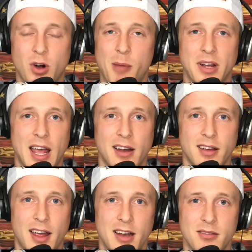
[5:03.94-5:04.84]

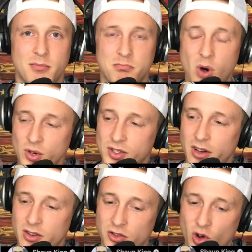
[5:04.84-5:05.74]
propaganda and most
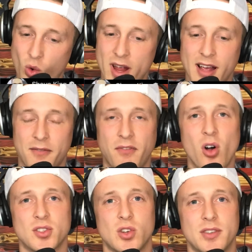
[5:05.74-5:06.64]
annoying
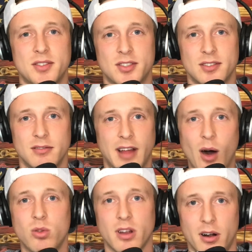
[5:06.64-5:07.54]
falsehoods
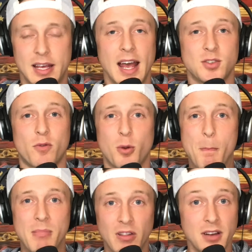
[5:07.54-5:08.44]
out there. He has over
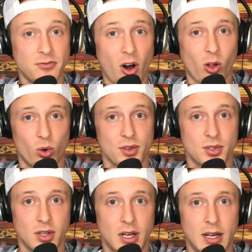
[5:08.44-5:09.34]
1 million
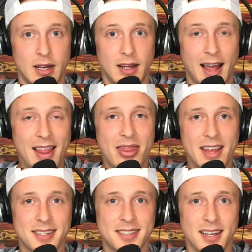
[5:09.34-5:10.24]
followers, and
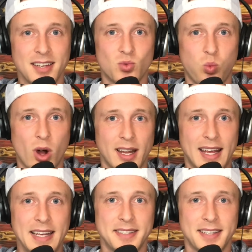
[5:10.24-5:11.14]
this is what
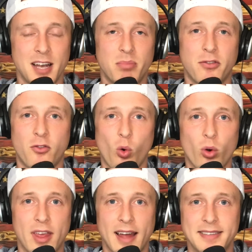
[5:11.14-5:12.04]
he said before
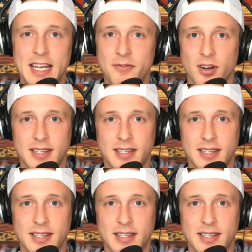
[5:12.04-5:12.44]
the Antifa